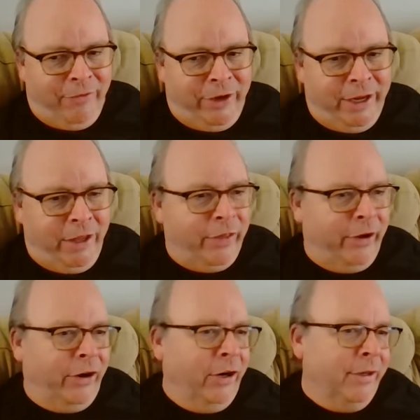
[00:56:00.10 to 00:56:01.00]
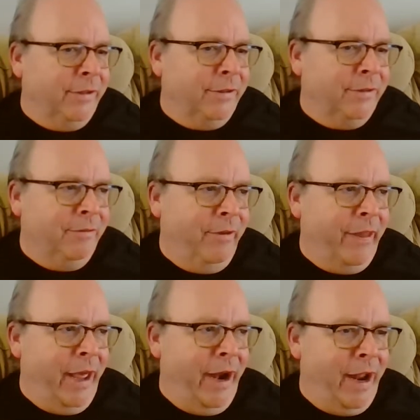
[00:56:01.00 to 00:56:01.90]
of a deal there when
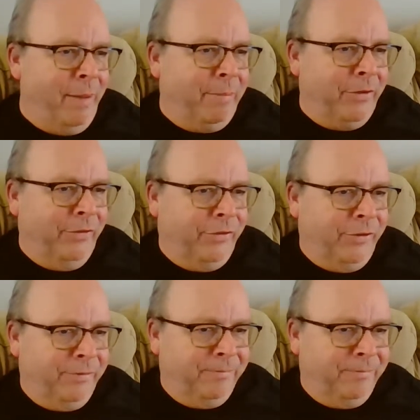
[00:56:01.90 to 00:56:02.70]
that happens.